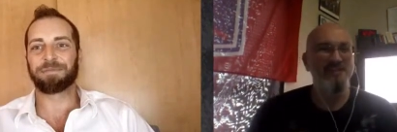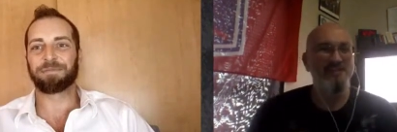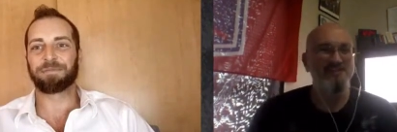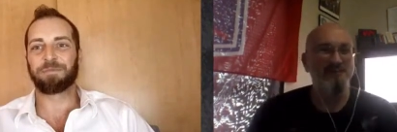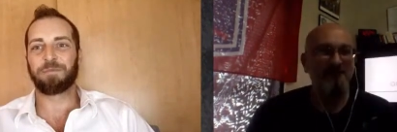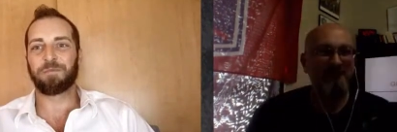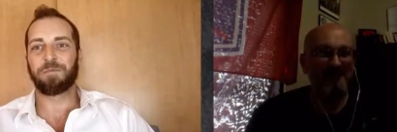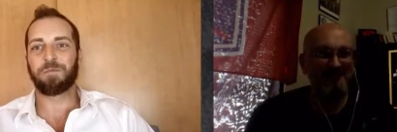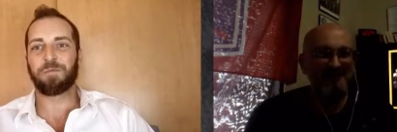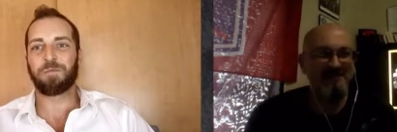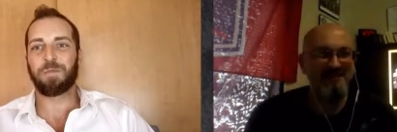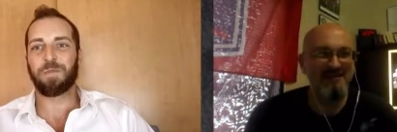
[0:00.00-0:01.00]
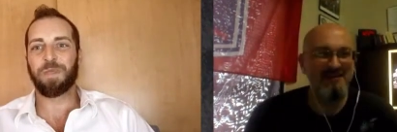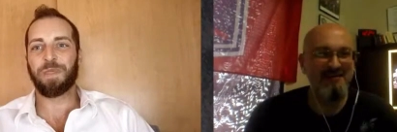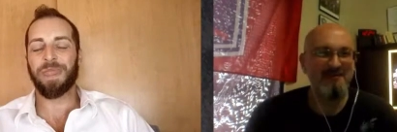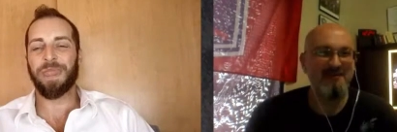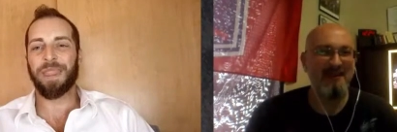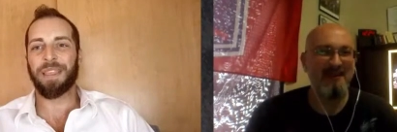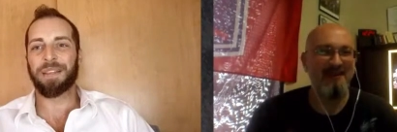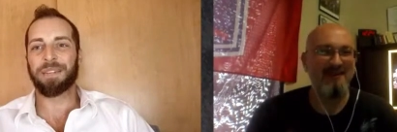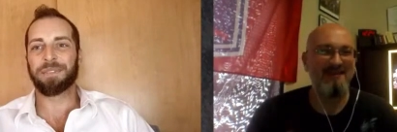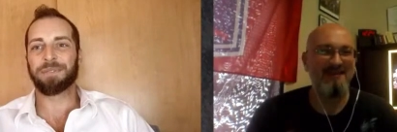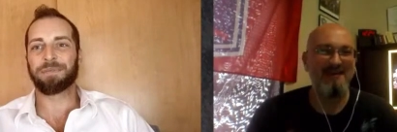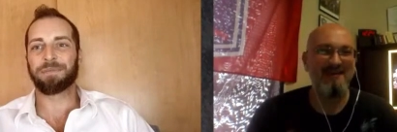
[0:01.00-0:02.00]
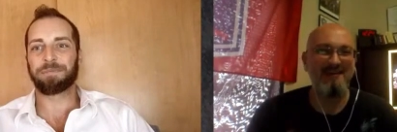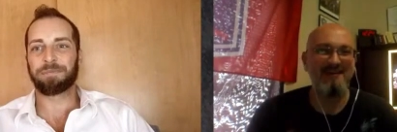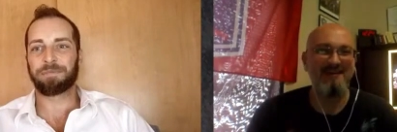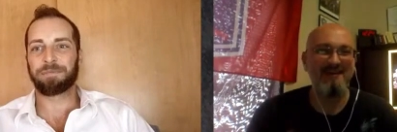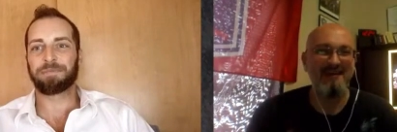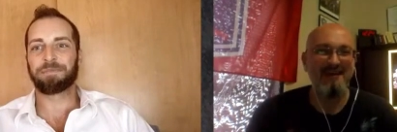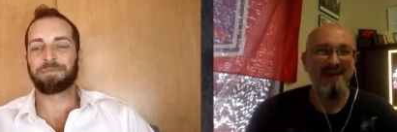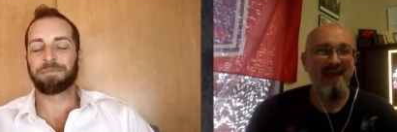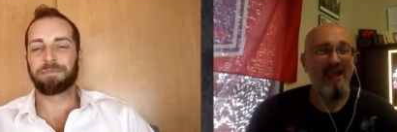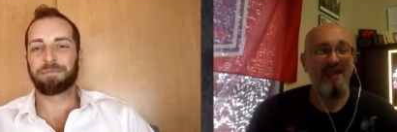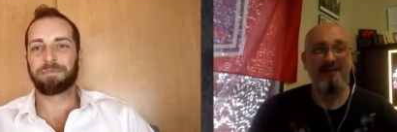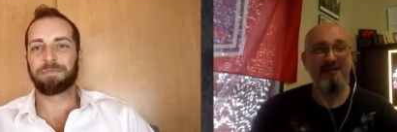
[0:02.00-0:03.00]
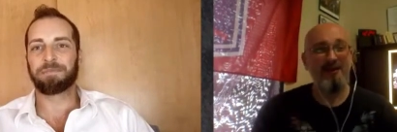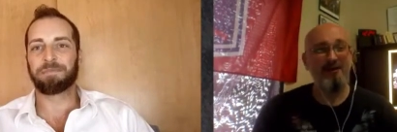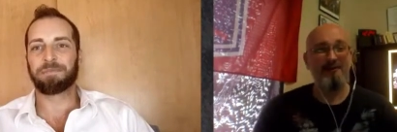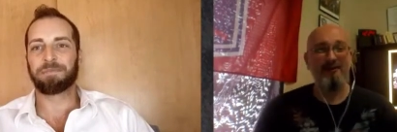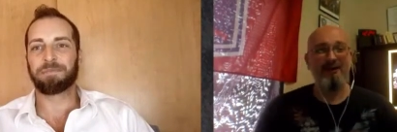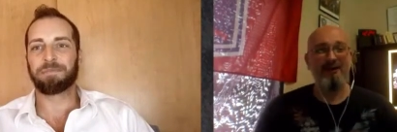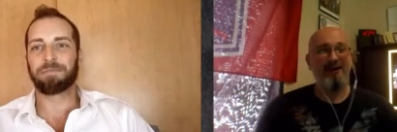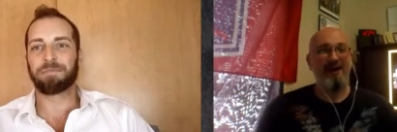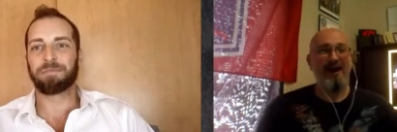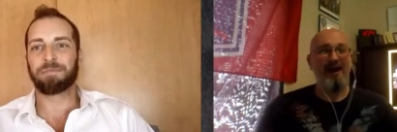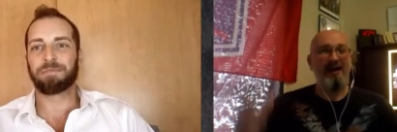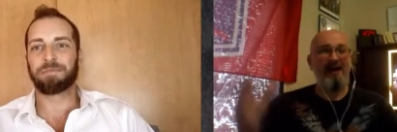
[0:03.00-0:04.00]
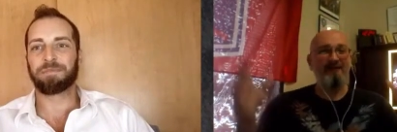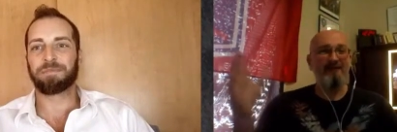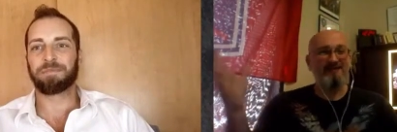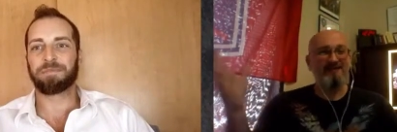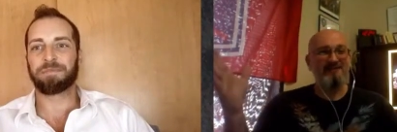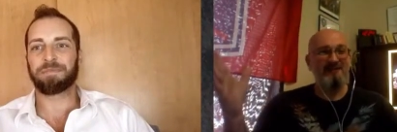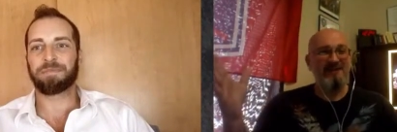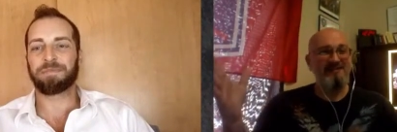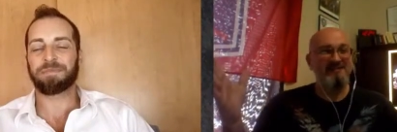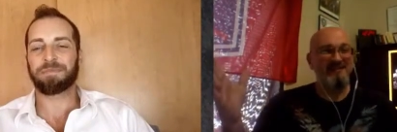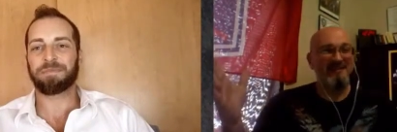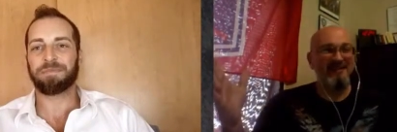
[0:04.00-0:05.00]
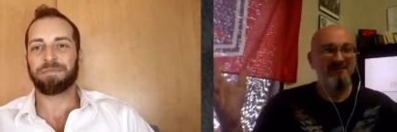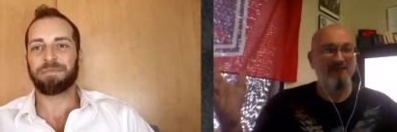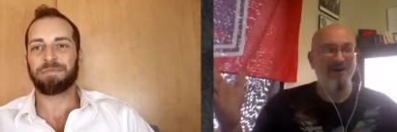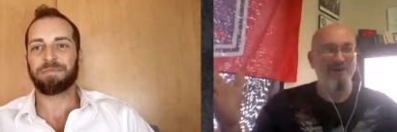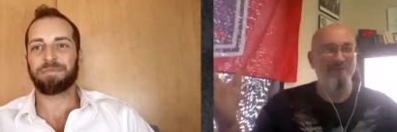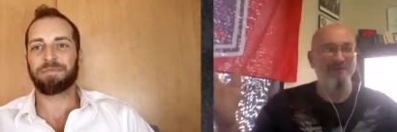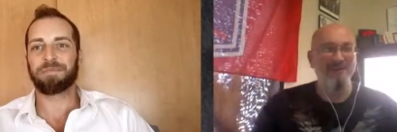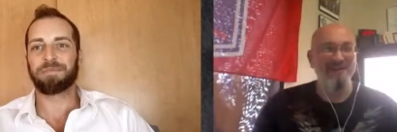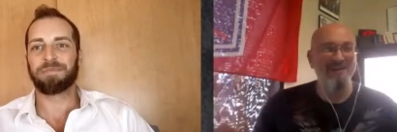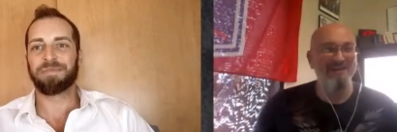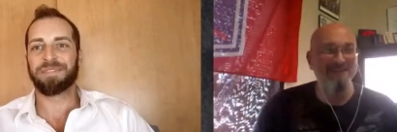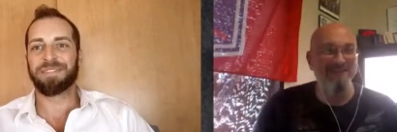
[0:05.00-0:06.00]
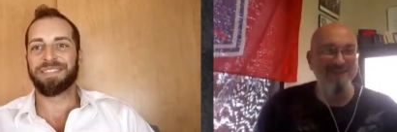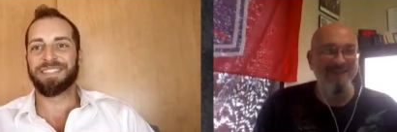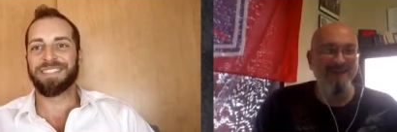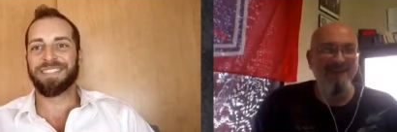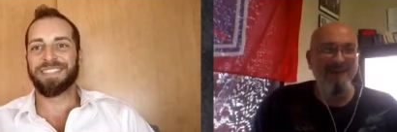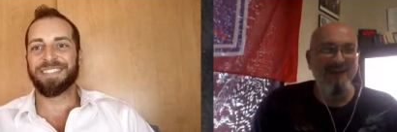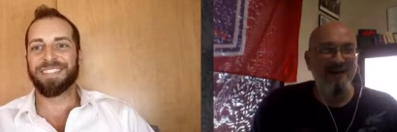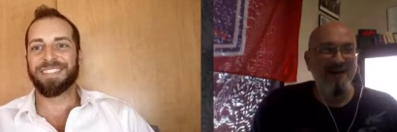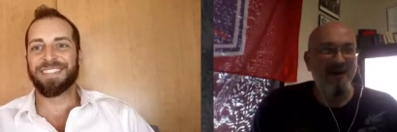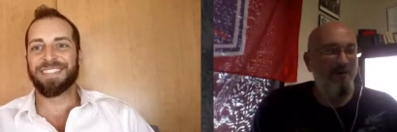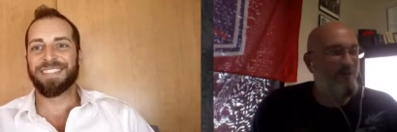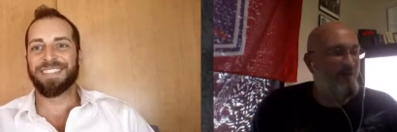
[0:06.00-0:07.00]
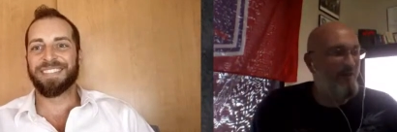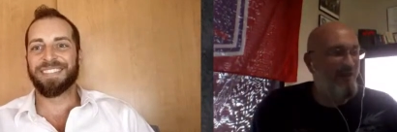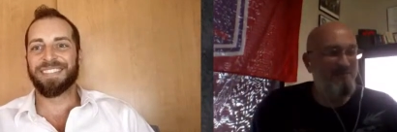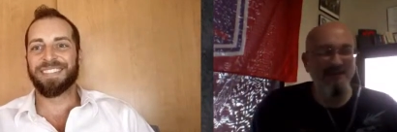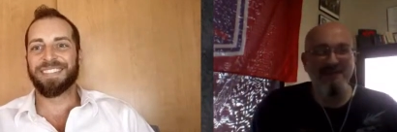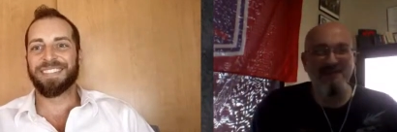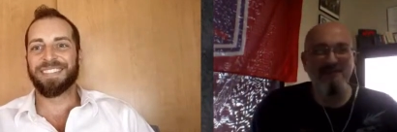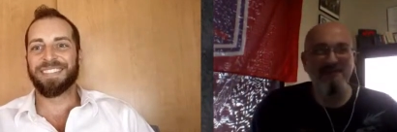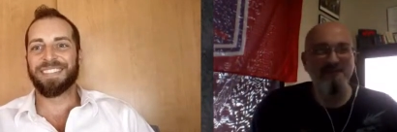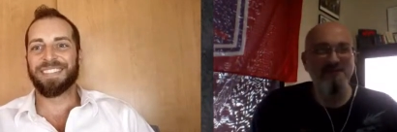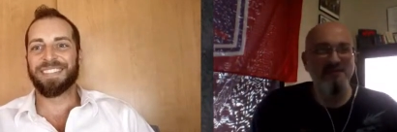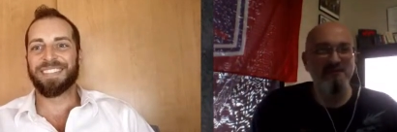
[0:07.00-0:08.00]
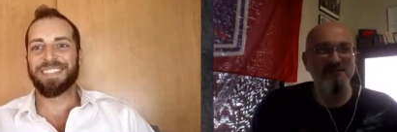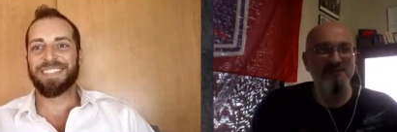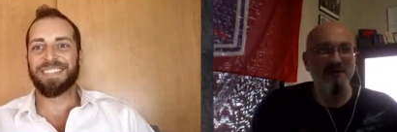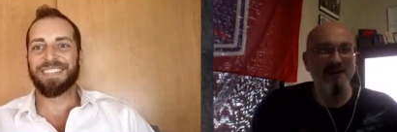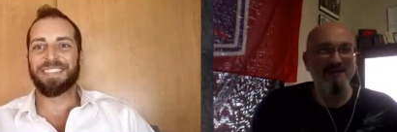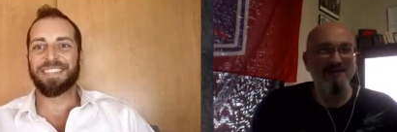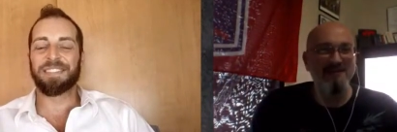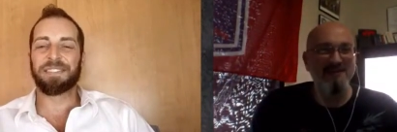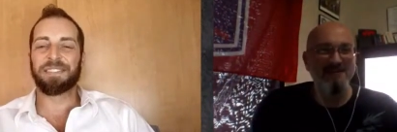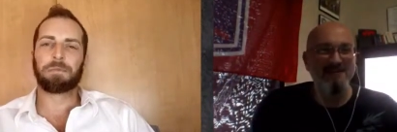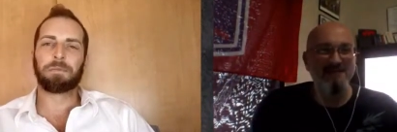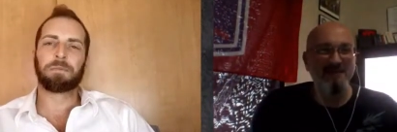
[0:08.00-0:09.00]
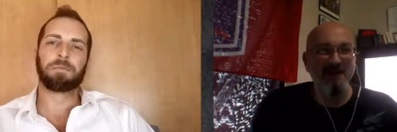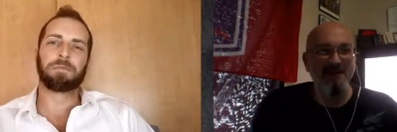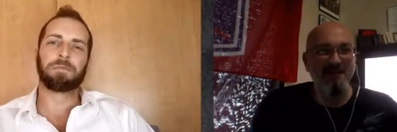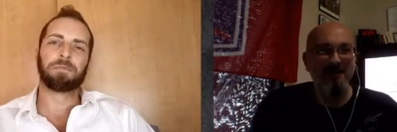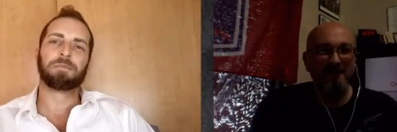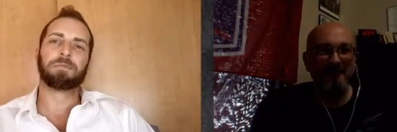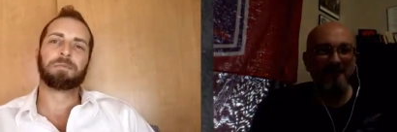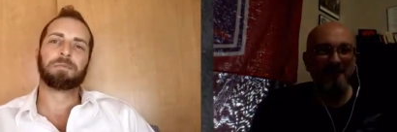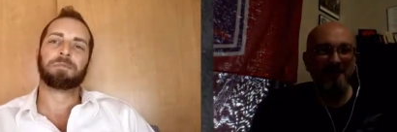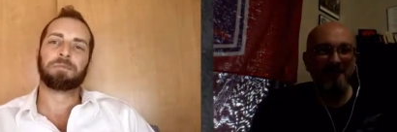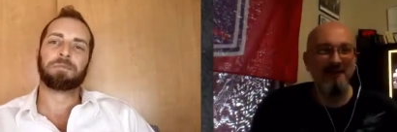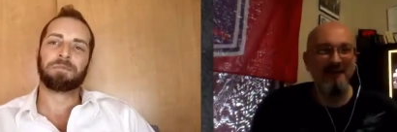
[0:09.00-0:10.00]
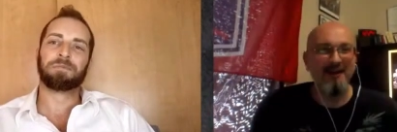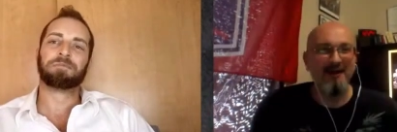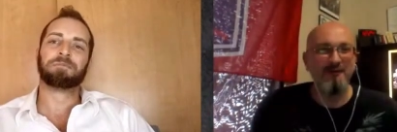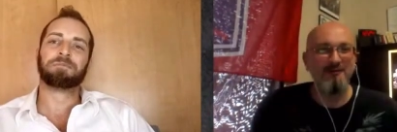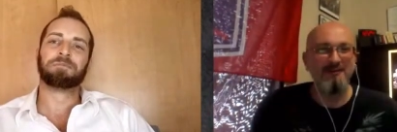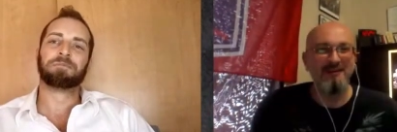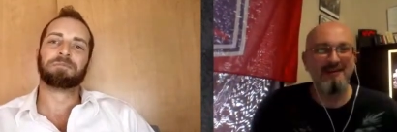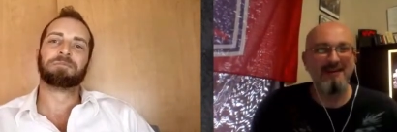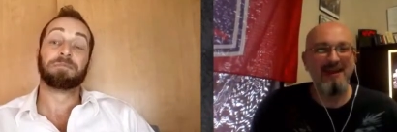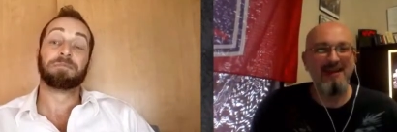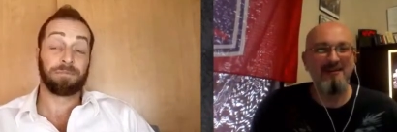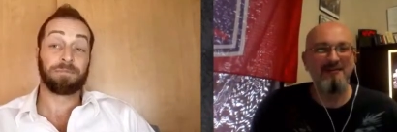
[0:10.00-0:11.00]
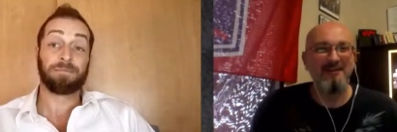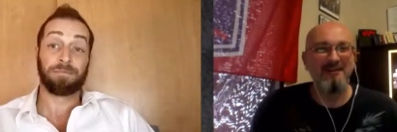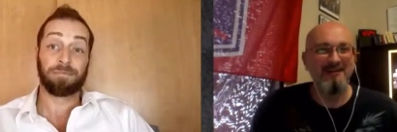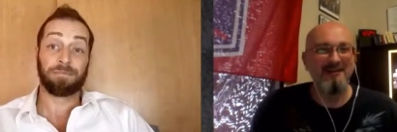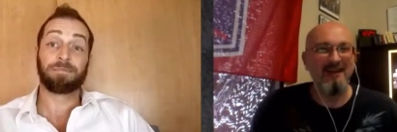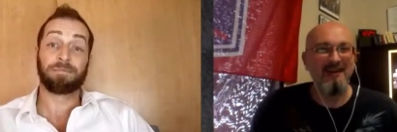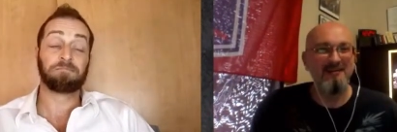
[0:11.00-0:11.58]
Speaker 1: your friendship, and uh, and you know, I, have got to mention he, while we're here, uh, although I believe Jo Jorgensen and Spike Cohen are really holding it down and and